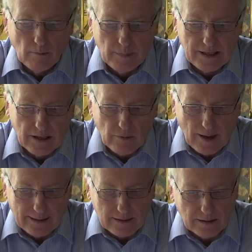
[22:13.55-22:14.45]
Media
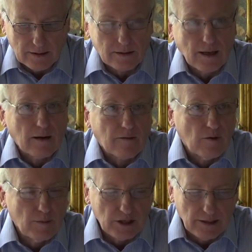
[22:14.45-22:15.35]
writers stuck
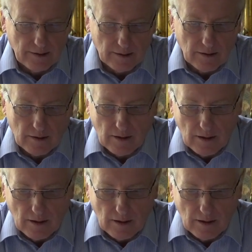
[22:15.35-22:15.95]
for material